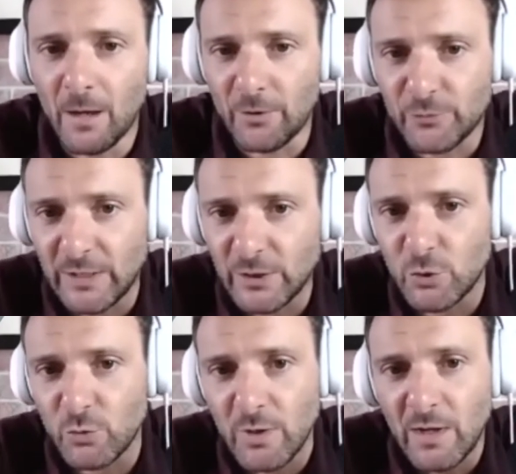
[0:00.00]
trying
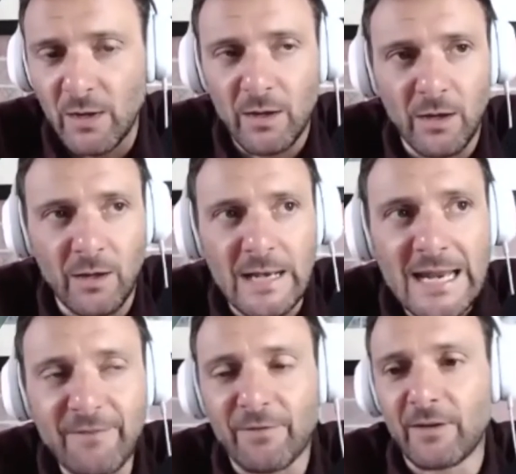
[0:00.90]
to
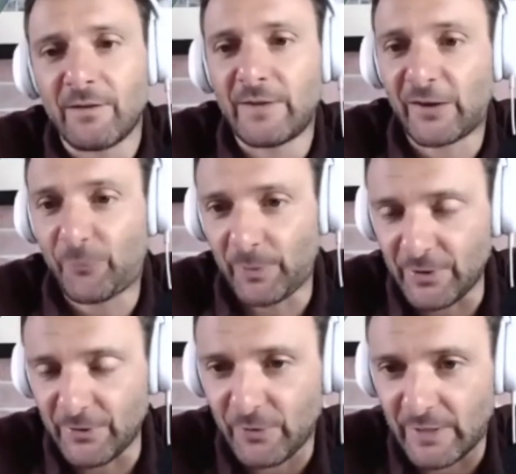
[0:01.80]
live the
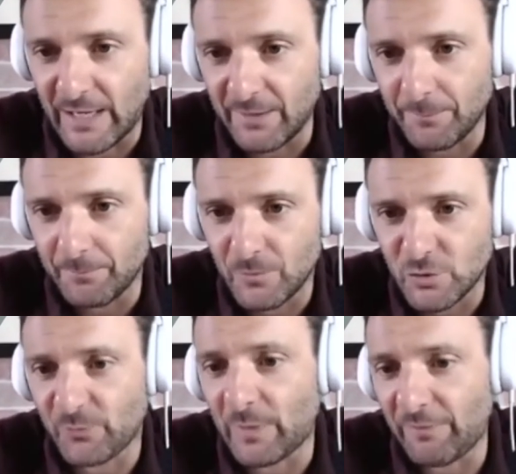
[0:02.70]
experience again,
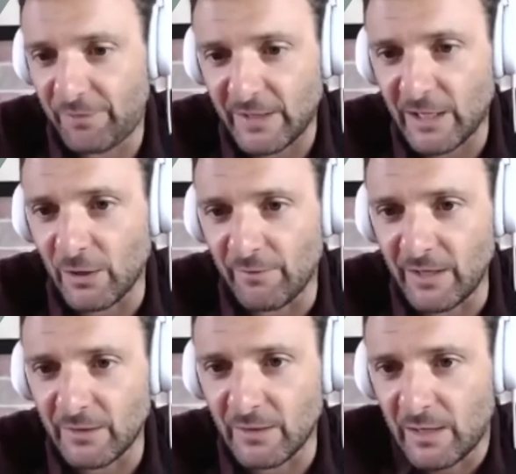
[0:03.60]
just by thinking of
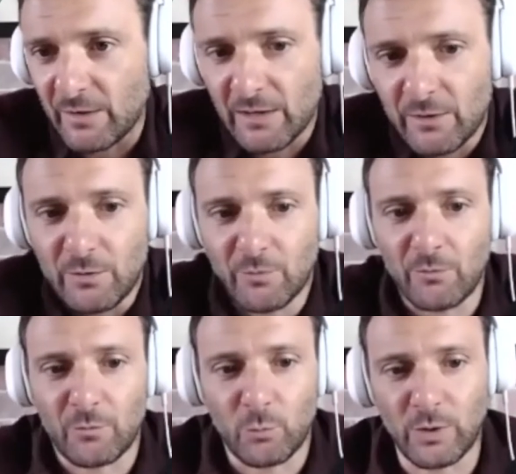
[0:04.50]
it. And
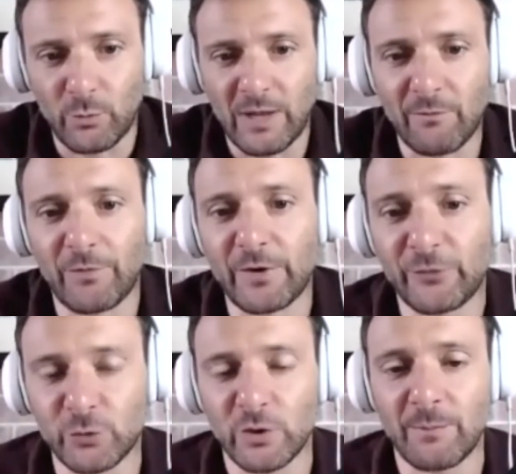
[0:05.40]
we have a very
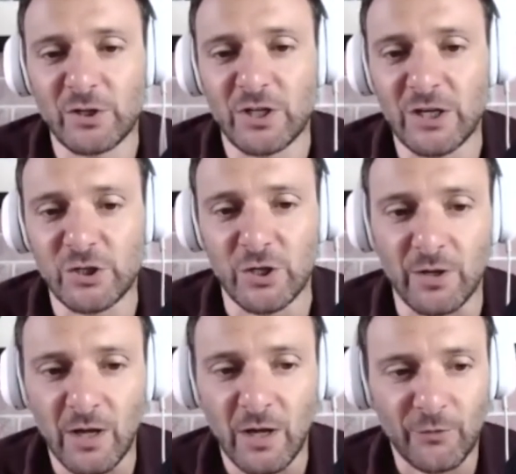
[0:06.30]
strong imagination.
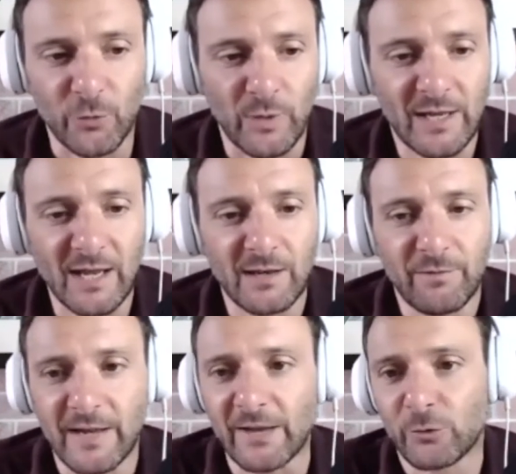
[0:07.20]
So we can, if
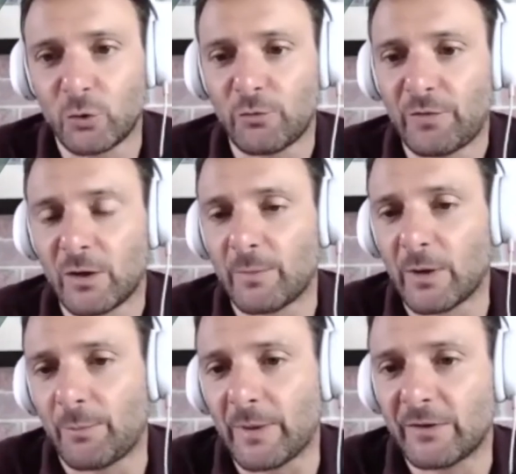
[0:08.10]
I ask you to think about a
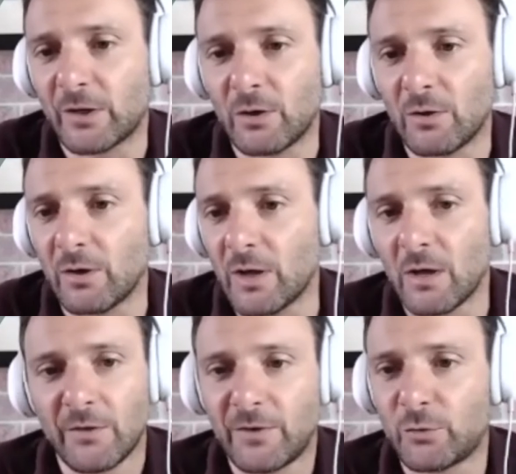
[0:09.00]
particular
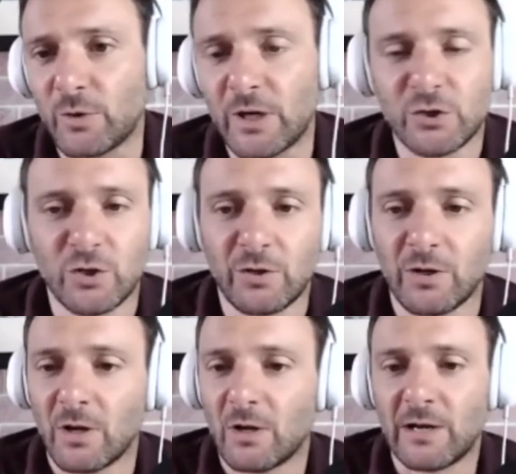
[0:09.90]
situation,
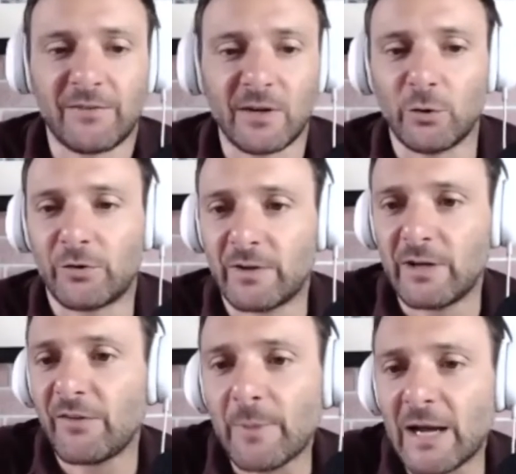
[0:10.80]
let's say in a
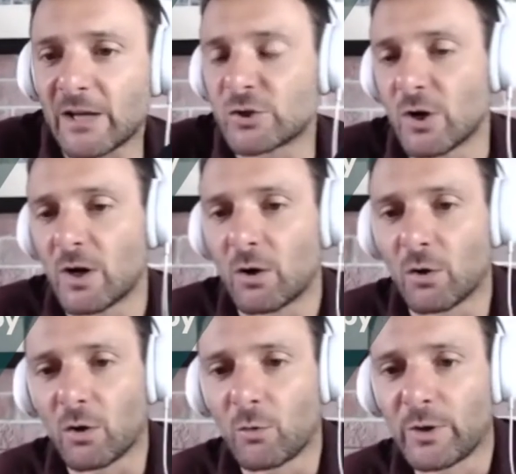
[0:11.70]
tennis match,
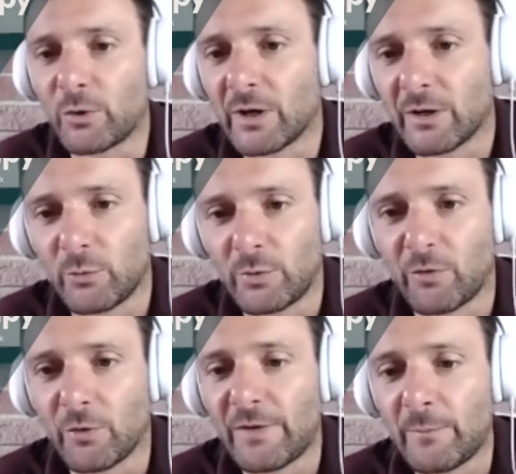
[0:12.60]
or when you are with
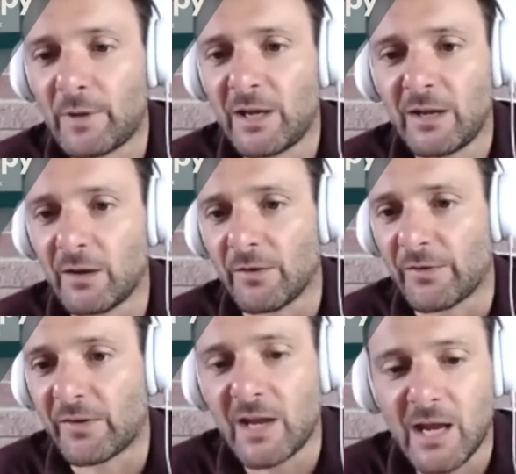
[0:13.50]
your family
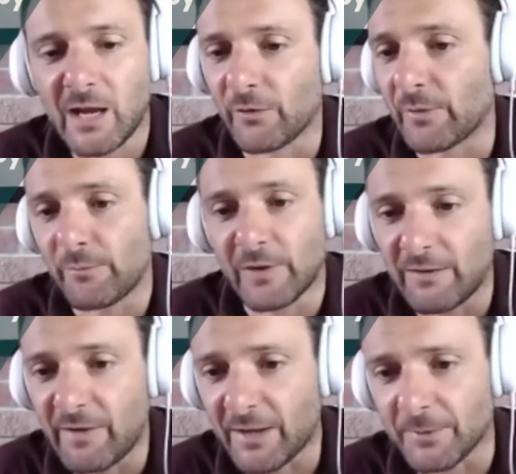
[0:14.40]
skiing or something like
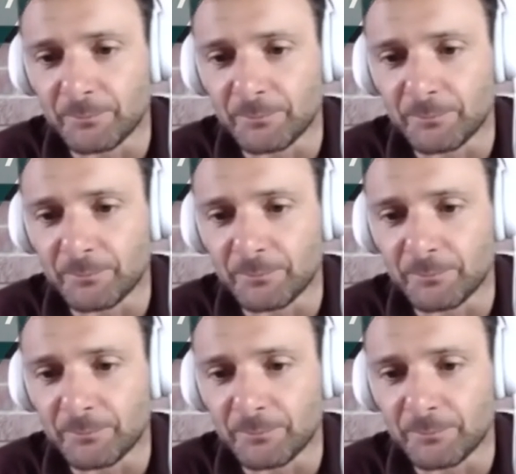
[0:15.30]
that,